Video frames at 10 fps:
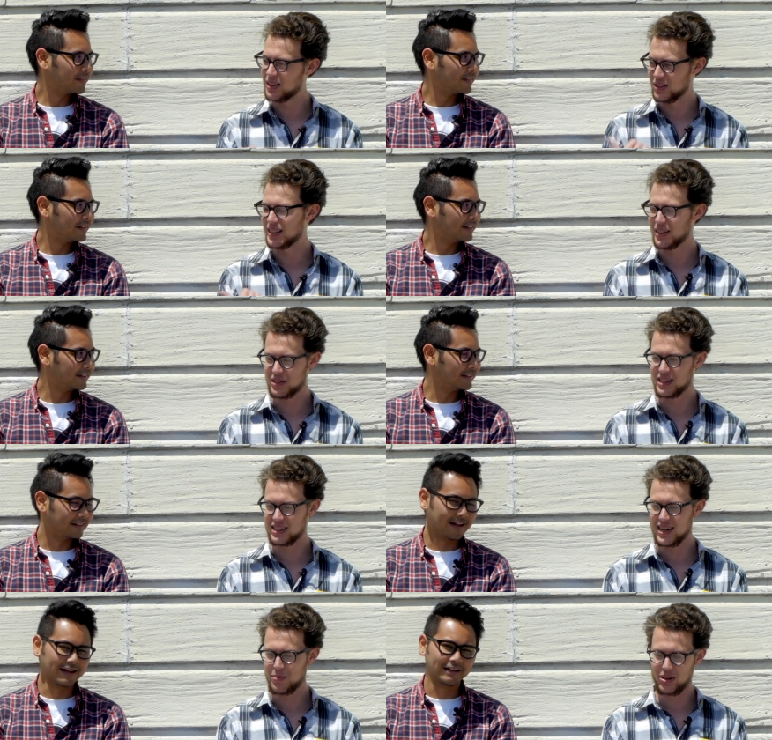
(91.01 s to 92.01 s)
Speaker 1: it looked like it was the
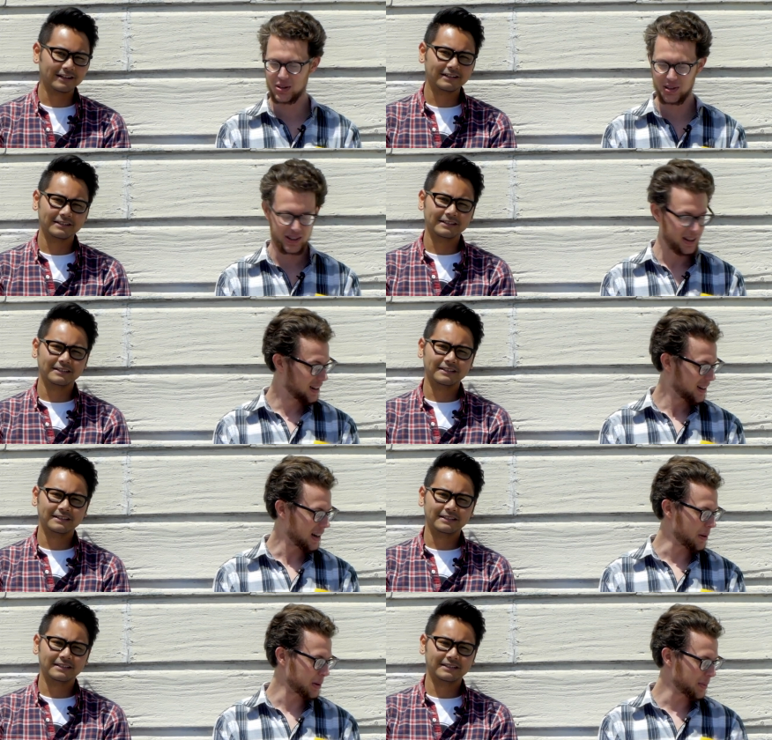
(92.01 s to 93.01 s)
same yeah. dude.
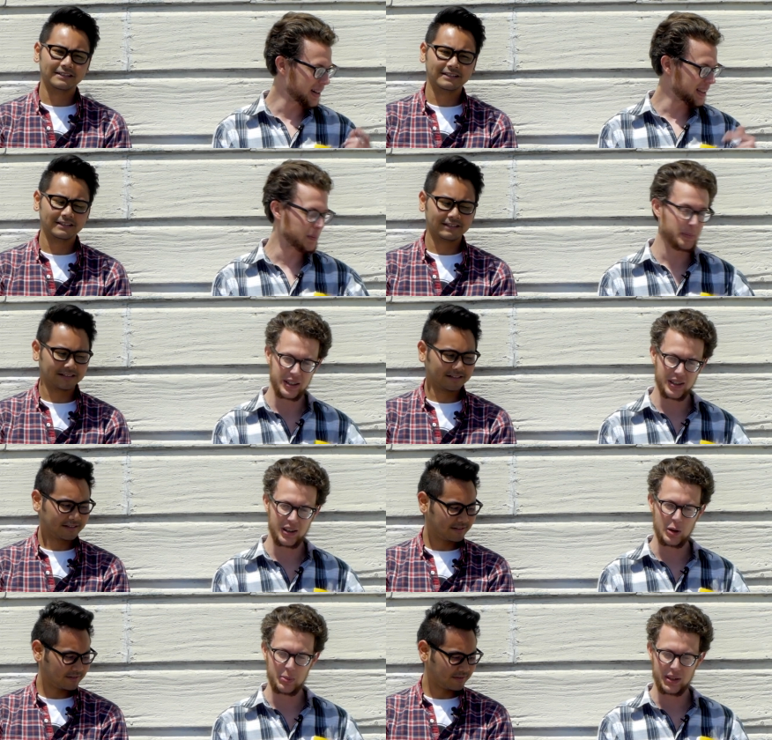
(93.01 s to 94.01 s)
Um, I'm gonna get the beer
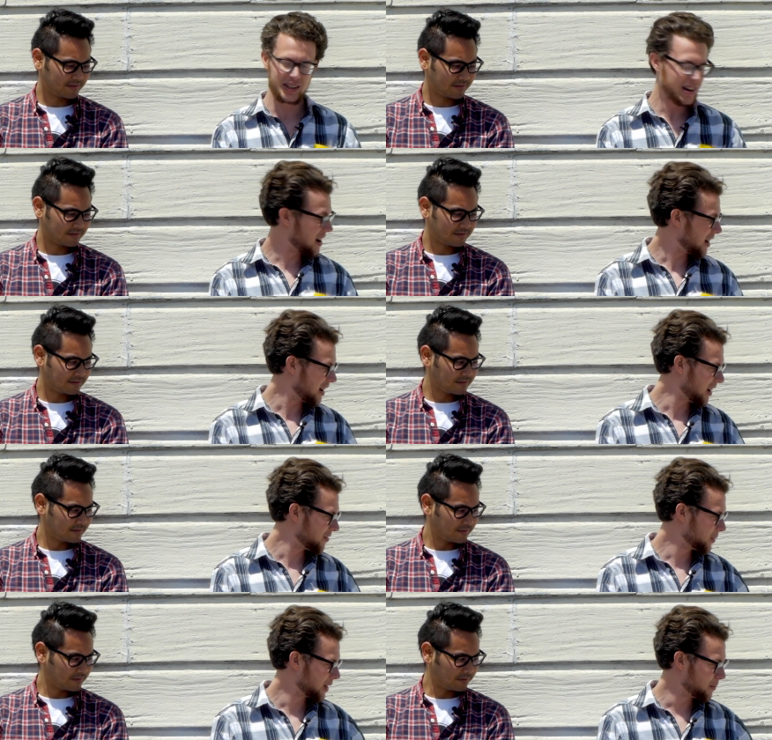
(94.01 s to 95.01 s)
open. Uh,
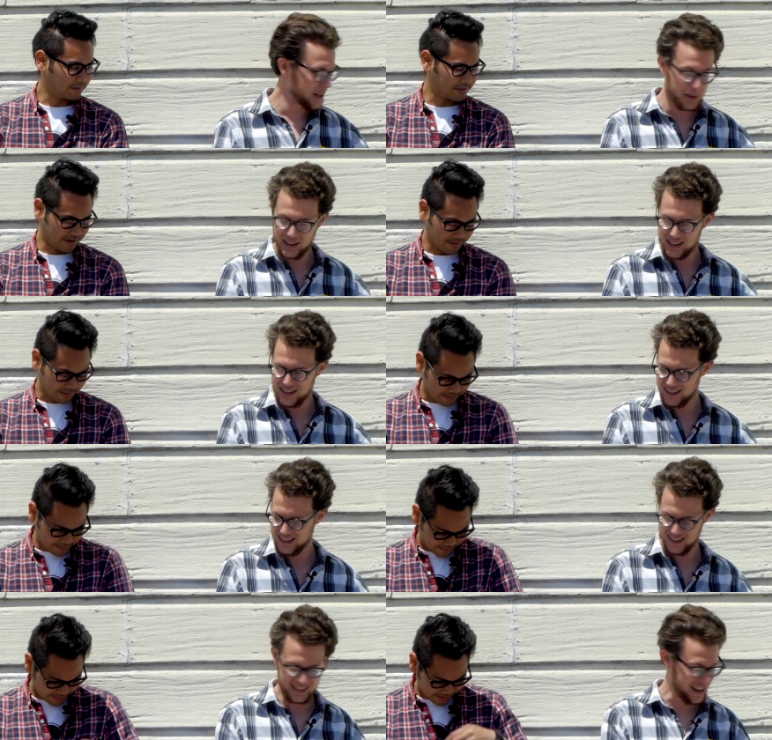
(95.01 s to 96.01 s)
if you want to maybe starting with
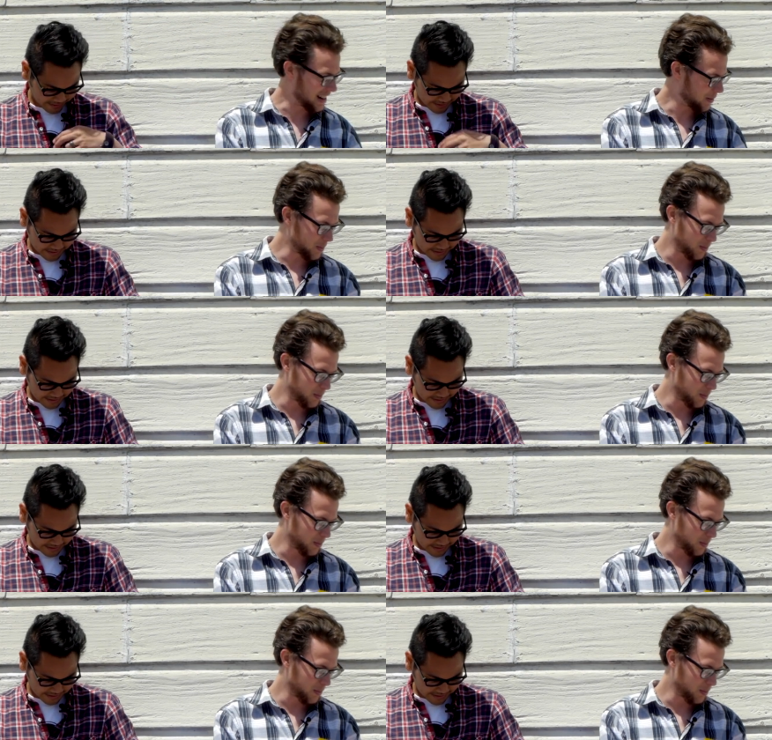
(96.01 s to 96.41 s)
yeah.